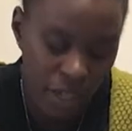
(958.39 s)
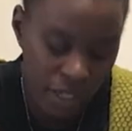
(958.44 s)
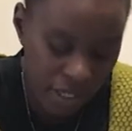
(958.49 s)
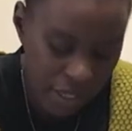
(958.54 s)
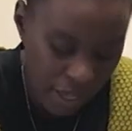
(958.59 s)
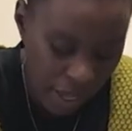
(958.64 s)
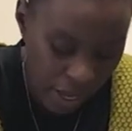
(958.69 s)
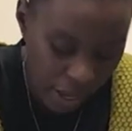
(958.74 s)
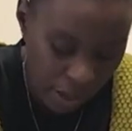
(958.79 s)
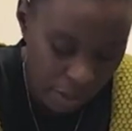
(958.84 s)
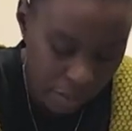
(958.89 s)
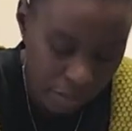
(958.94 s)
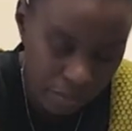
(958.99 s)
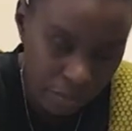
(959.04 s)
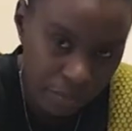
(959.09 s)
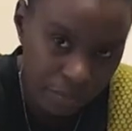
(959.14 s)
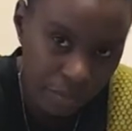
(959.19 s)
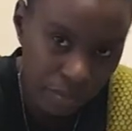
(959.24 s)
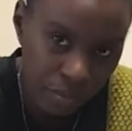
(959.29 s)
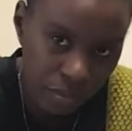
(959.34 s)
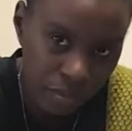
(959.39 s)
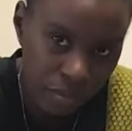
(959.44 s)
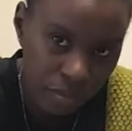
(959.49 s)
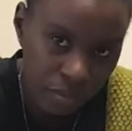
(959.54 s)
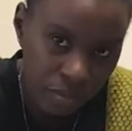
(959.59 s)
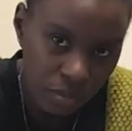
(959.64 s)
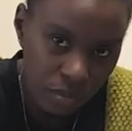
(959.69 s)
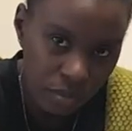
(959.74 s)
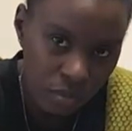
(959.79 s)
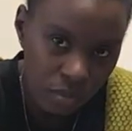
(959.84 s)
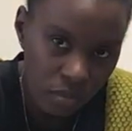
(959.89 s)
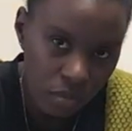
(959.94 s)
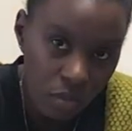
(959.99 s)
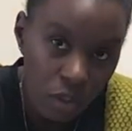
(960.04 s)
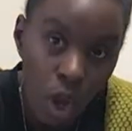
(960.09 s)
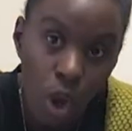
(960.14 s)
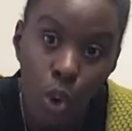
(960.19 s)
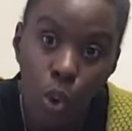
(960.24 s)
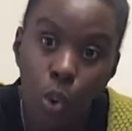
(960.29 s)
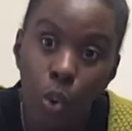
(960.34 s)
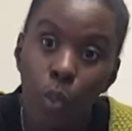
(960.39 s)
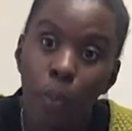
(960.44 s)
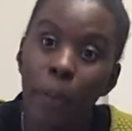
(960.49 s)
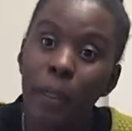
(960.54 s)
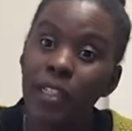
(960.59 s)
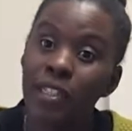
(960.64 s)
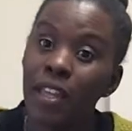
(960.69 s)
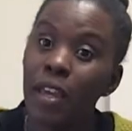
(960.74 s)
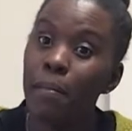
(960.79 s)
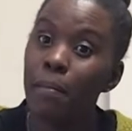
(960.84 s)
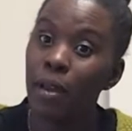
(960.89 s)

down. Oh, because in